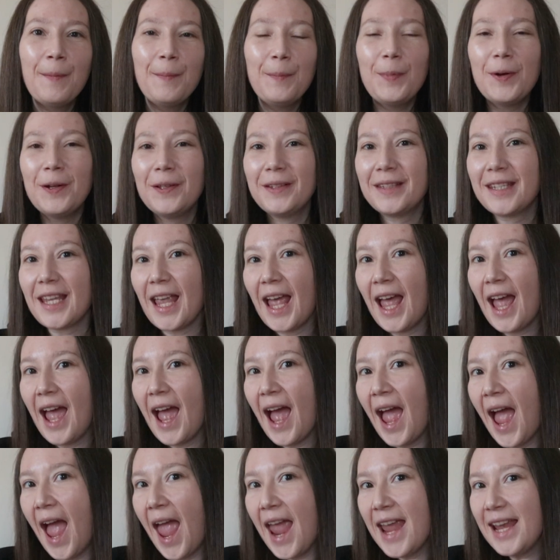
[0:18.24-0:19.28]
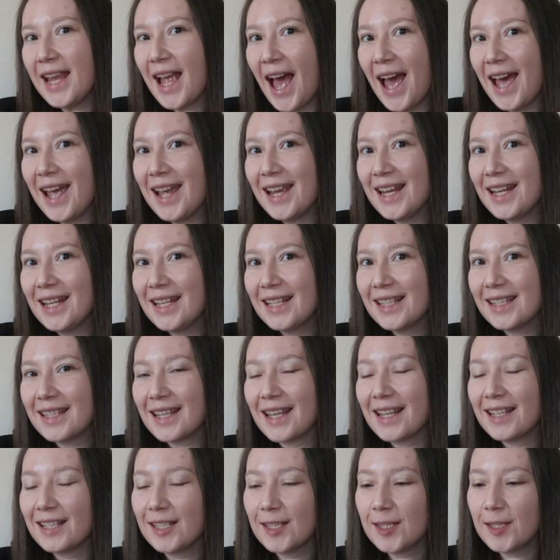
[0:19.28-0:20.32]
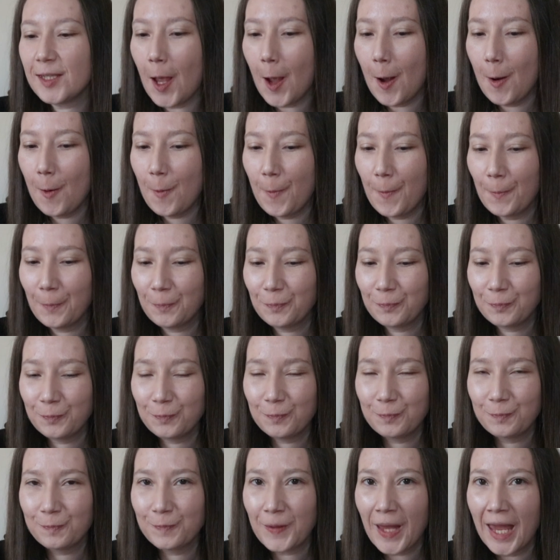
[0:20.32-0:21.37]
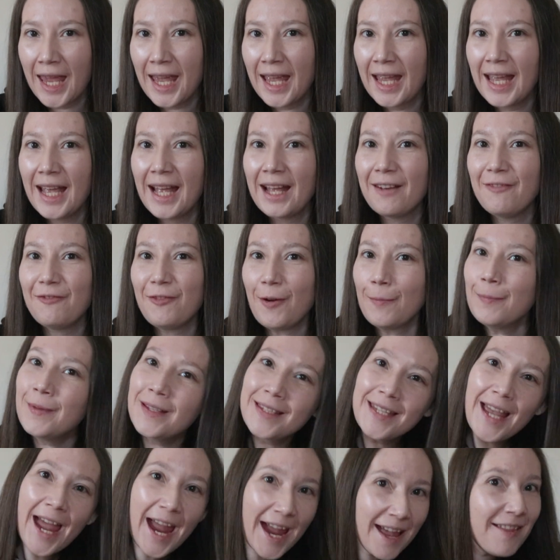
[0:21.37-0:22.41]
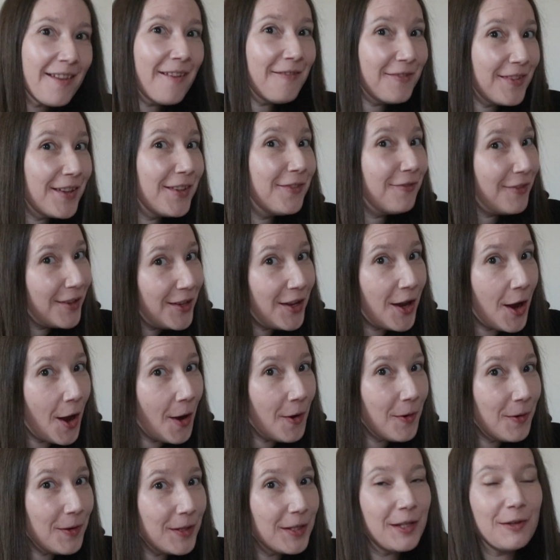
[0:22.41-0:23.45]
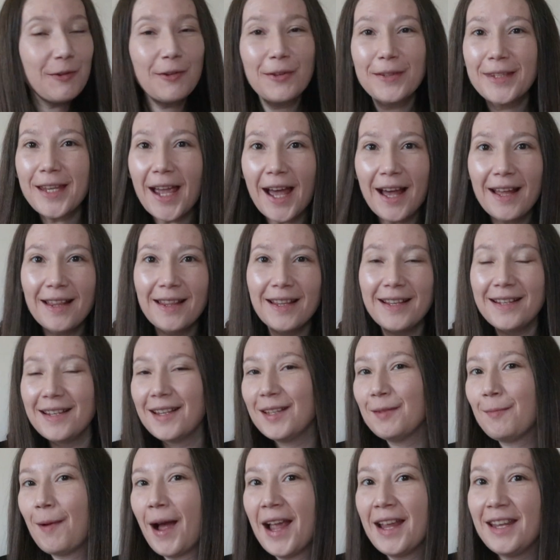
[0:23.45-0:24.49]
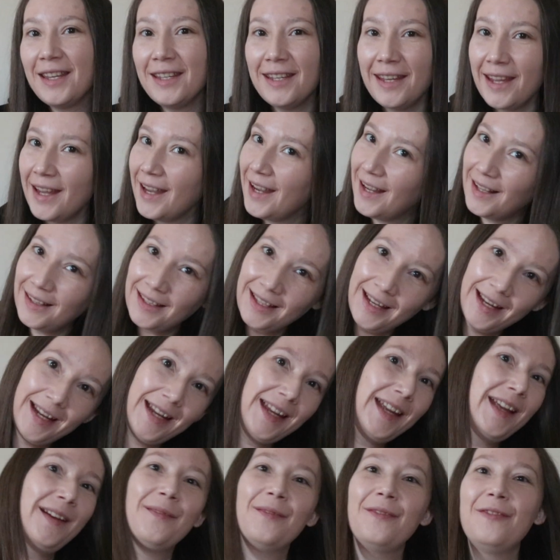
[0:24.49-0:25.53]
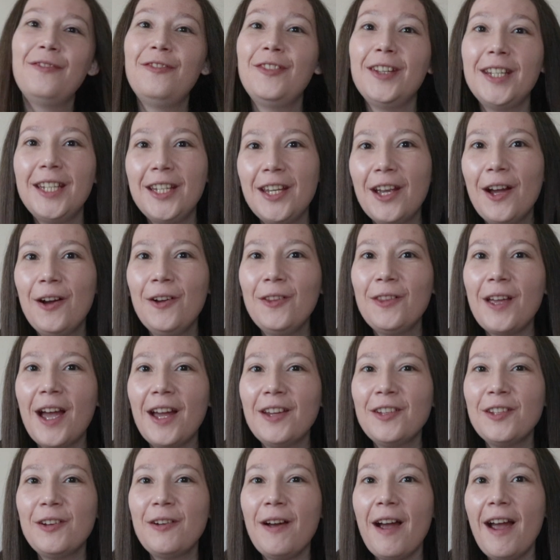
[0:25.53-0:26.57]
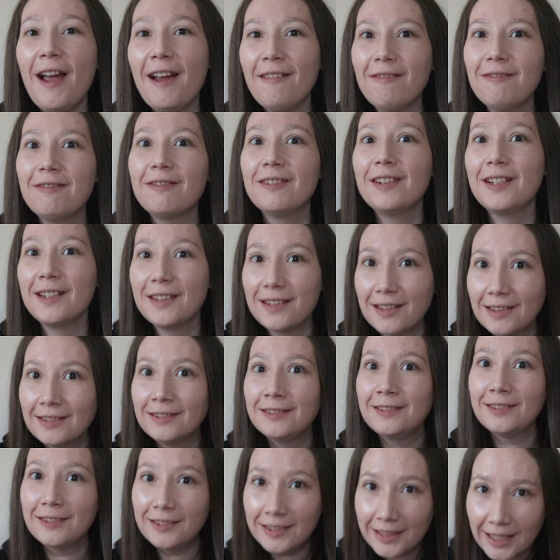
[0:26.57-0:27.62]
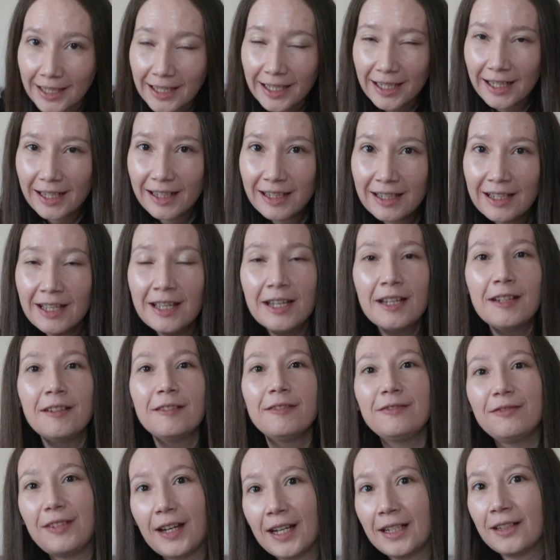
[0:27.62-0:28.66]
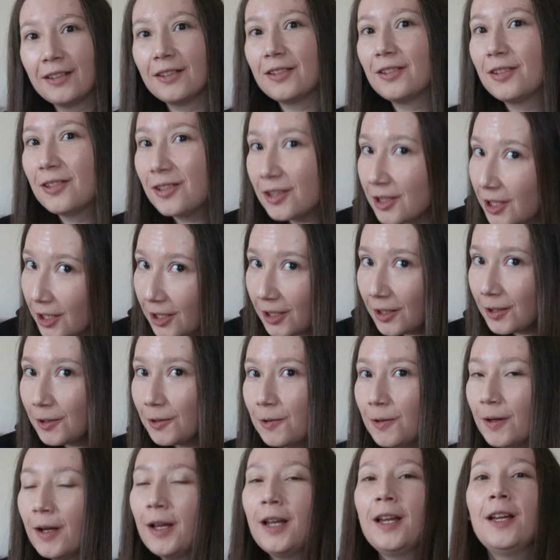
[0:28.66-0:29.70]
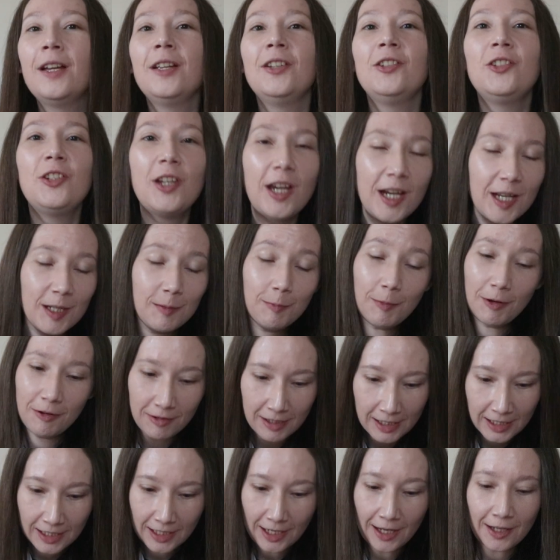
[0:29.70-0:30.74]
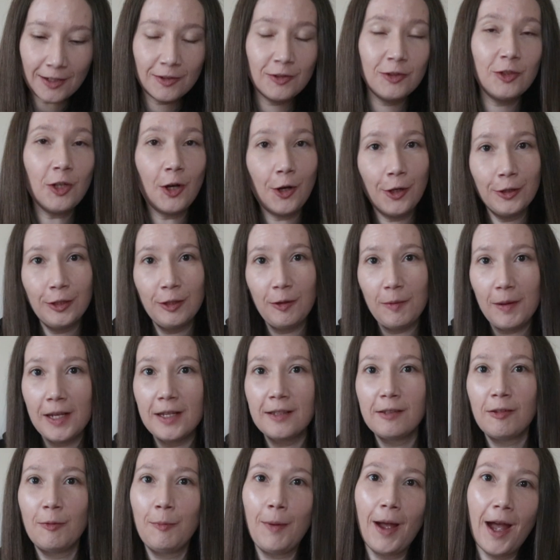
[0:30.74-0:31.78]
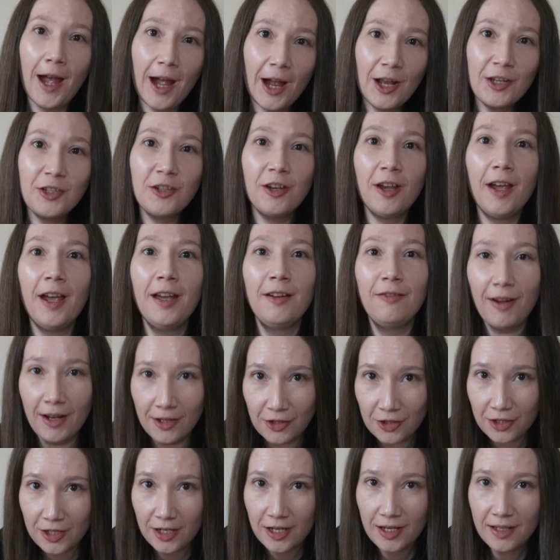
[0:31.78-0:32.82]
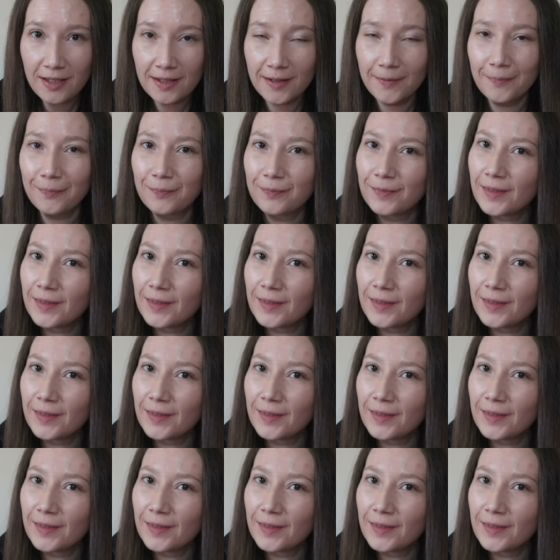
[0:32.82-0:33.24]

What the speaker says: But hey guys, so from the title of this video, you will tell this is my yearly video that I do every single year, thanks to Jade Marie and Dawn Louise from Archer Adventures.